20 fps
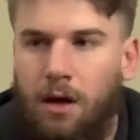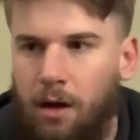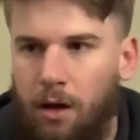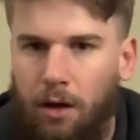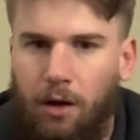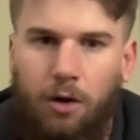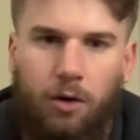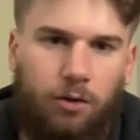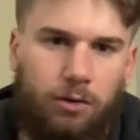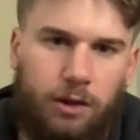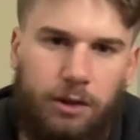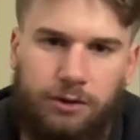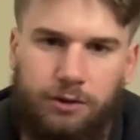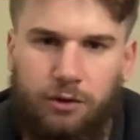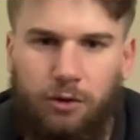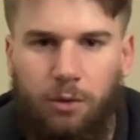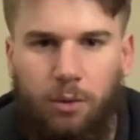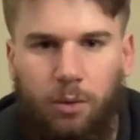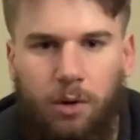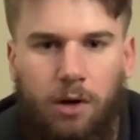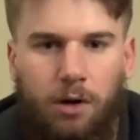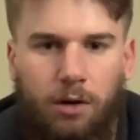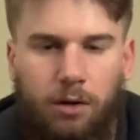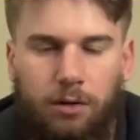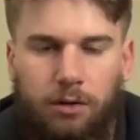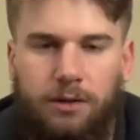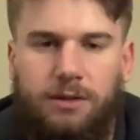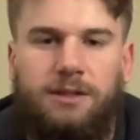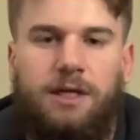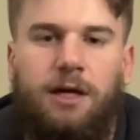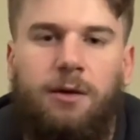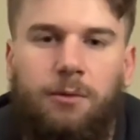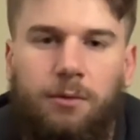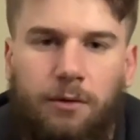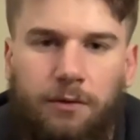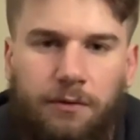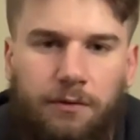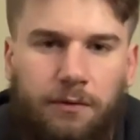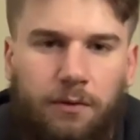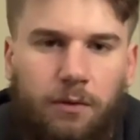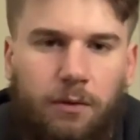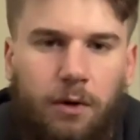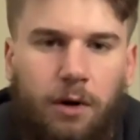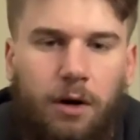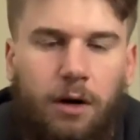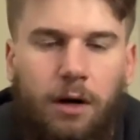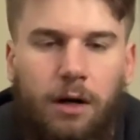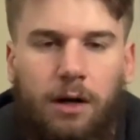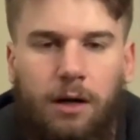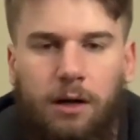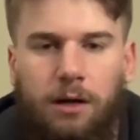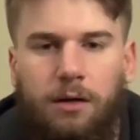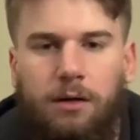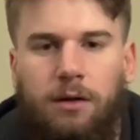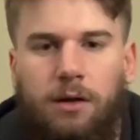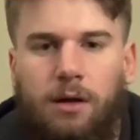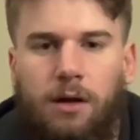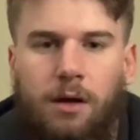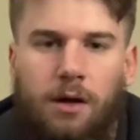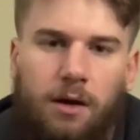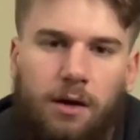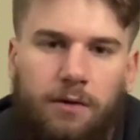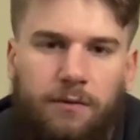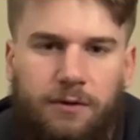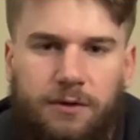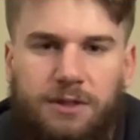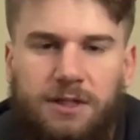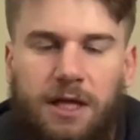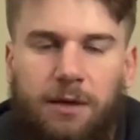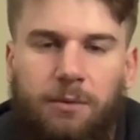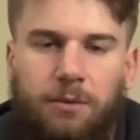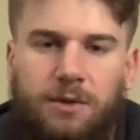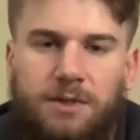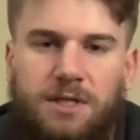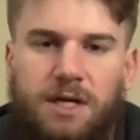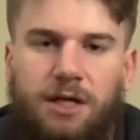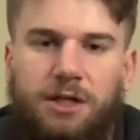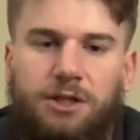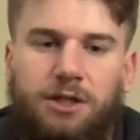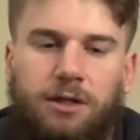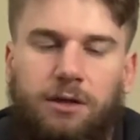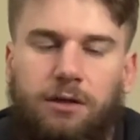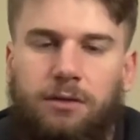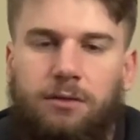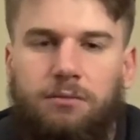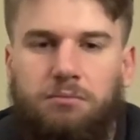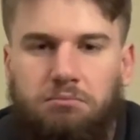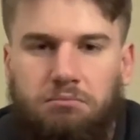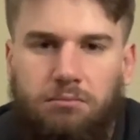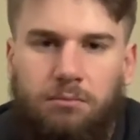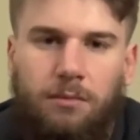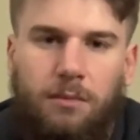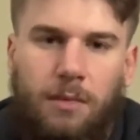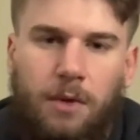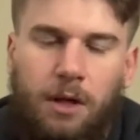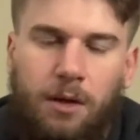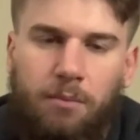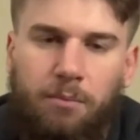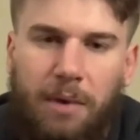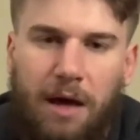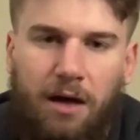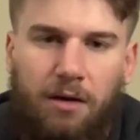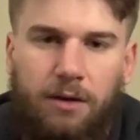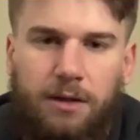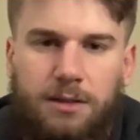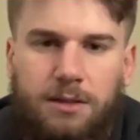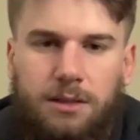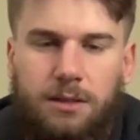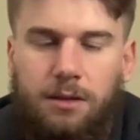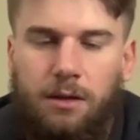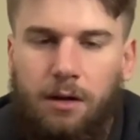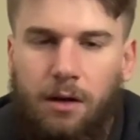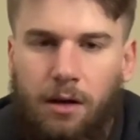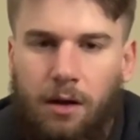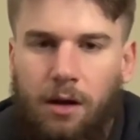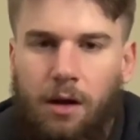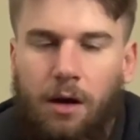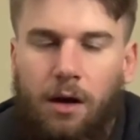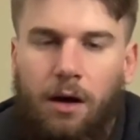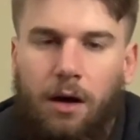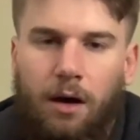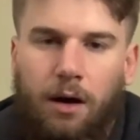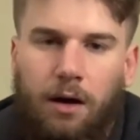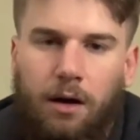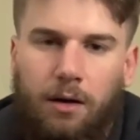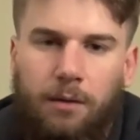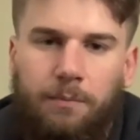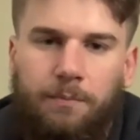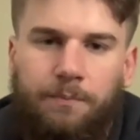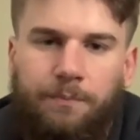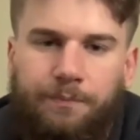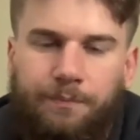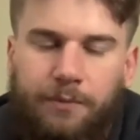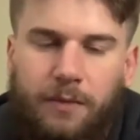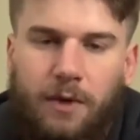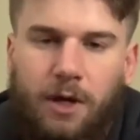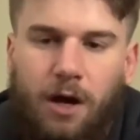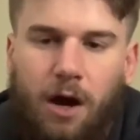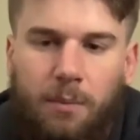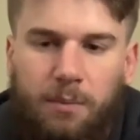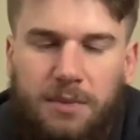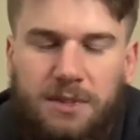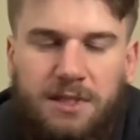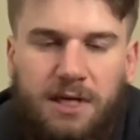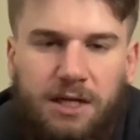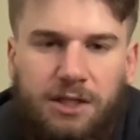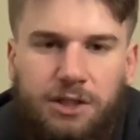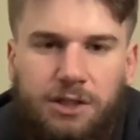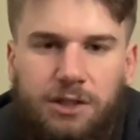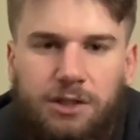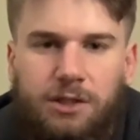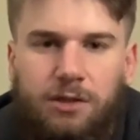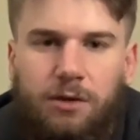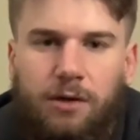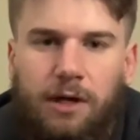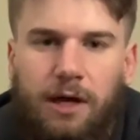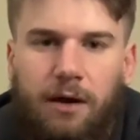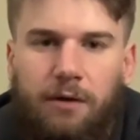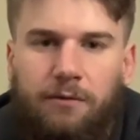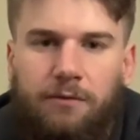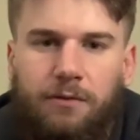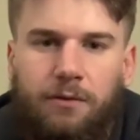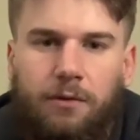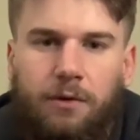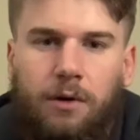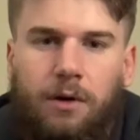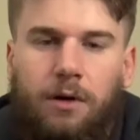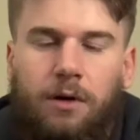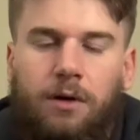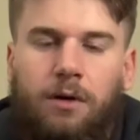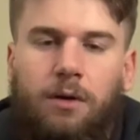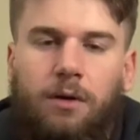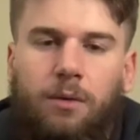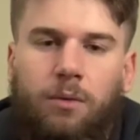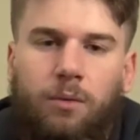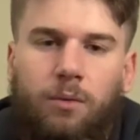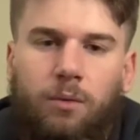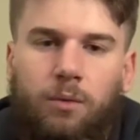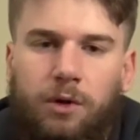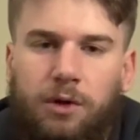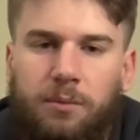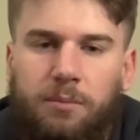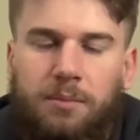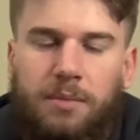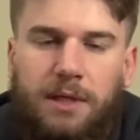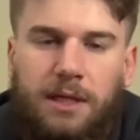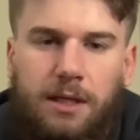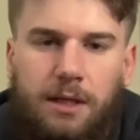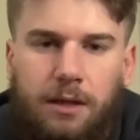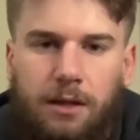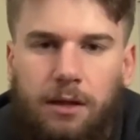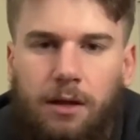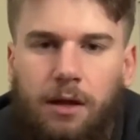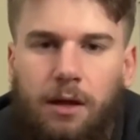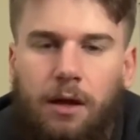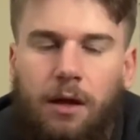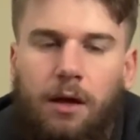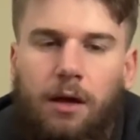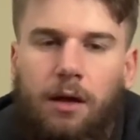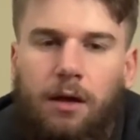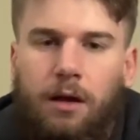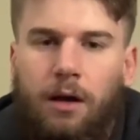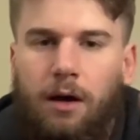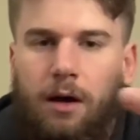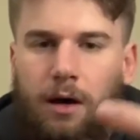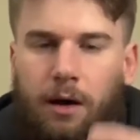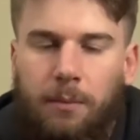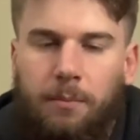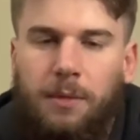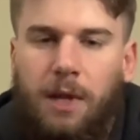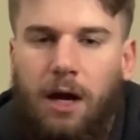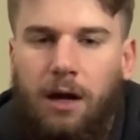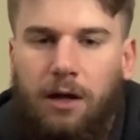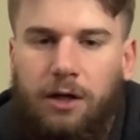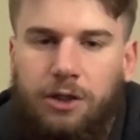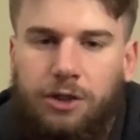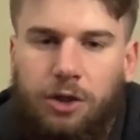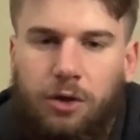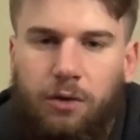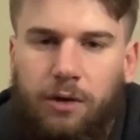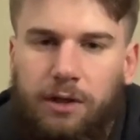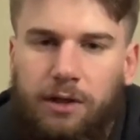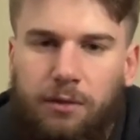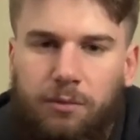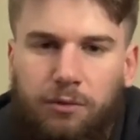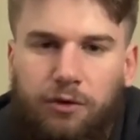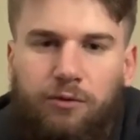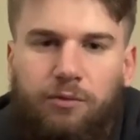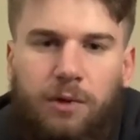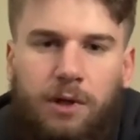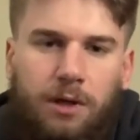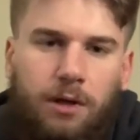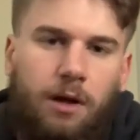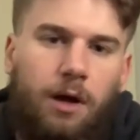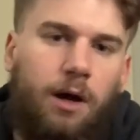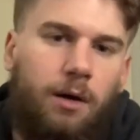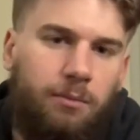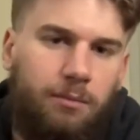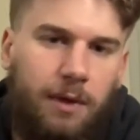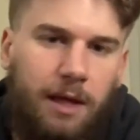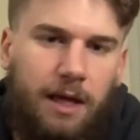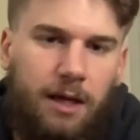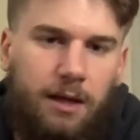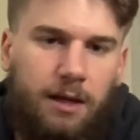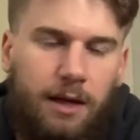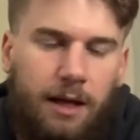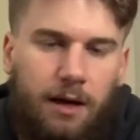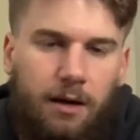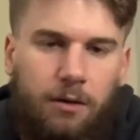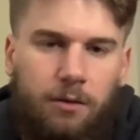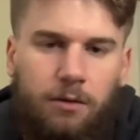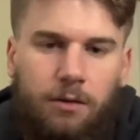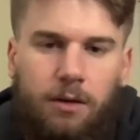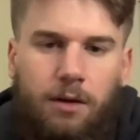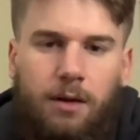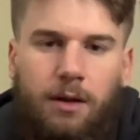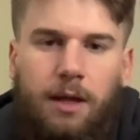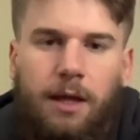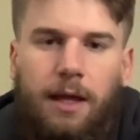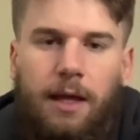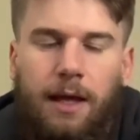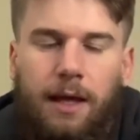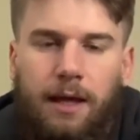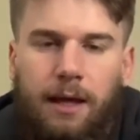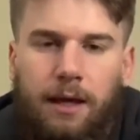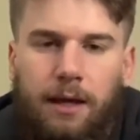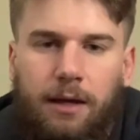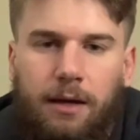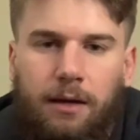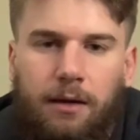hold onto a wall or table for stabilization and balance. Compensations to look out for would be not controlling the movement up and down, and